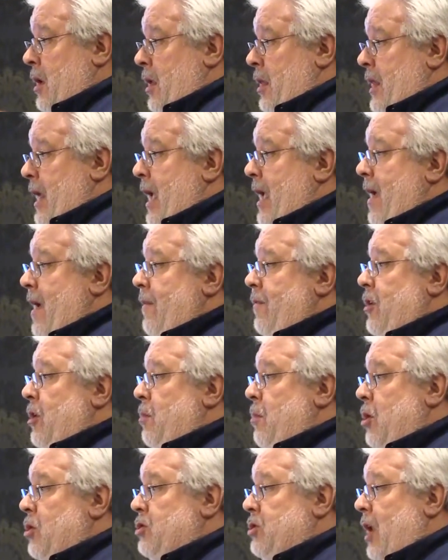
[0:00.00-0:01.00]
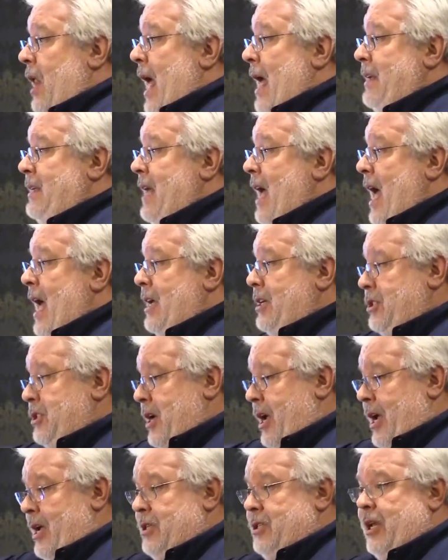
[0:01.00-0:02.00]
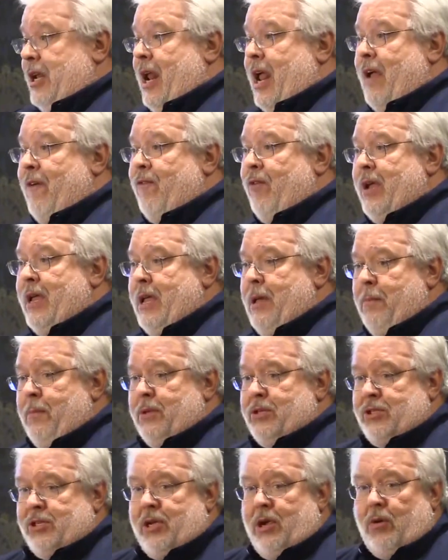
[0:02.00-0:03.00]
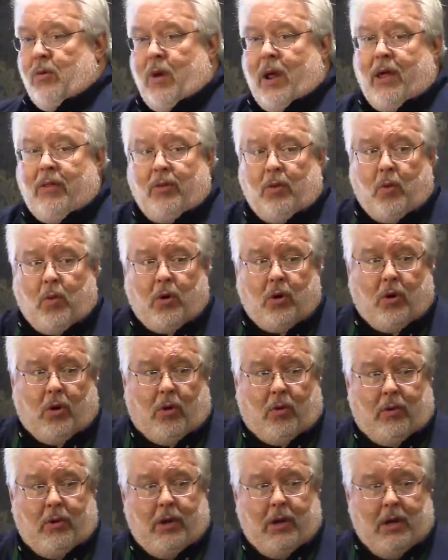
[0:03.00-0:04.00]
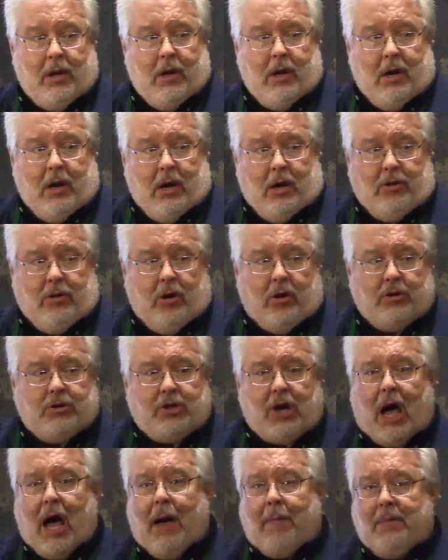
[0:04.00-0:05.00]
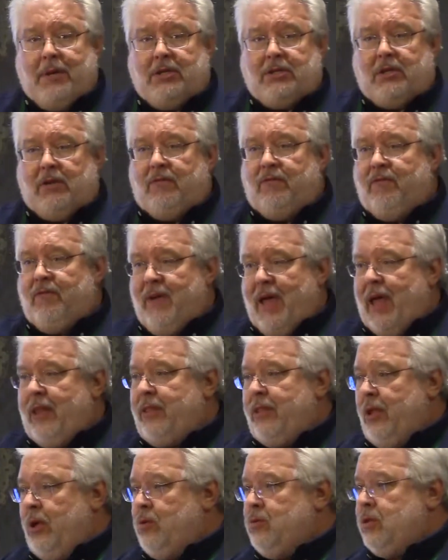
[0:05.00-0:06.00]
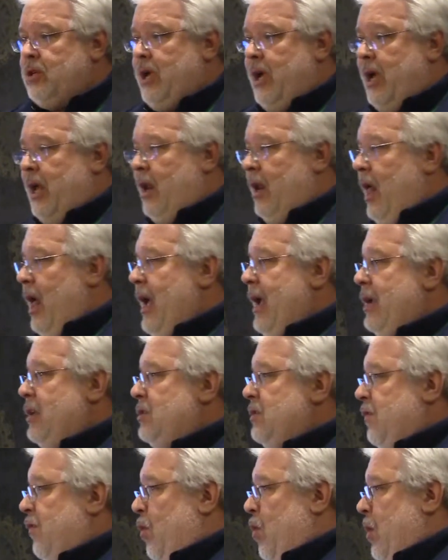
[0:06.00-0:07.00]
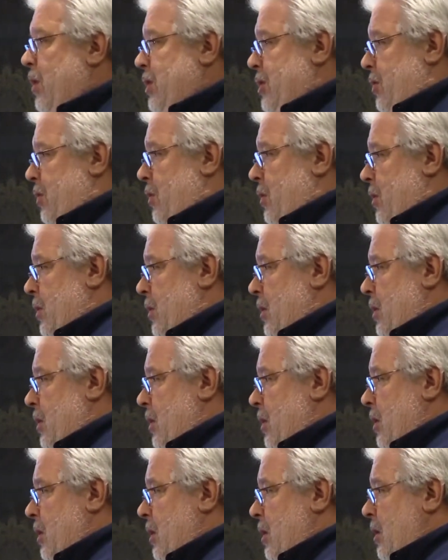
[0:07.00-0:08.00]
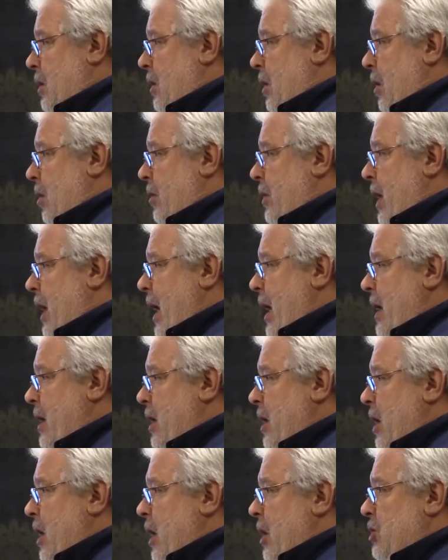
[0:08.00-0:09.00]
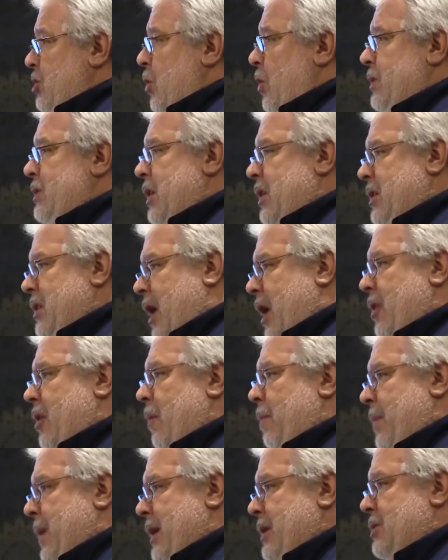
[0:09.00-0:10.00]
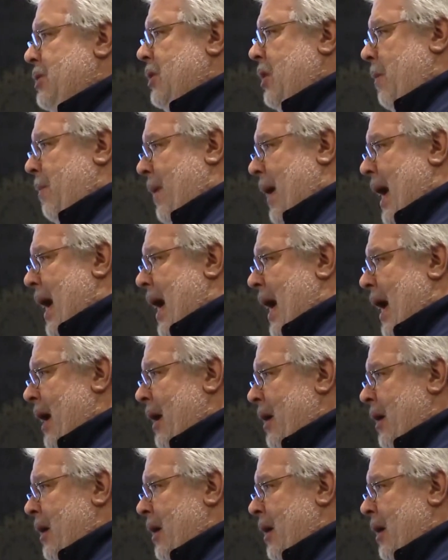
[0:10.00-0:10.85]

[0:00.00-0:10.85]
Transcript: They have commercial attachés in every embassy around the world. And their job is to vet those clients for you. Okay? So it's another piece of the pie.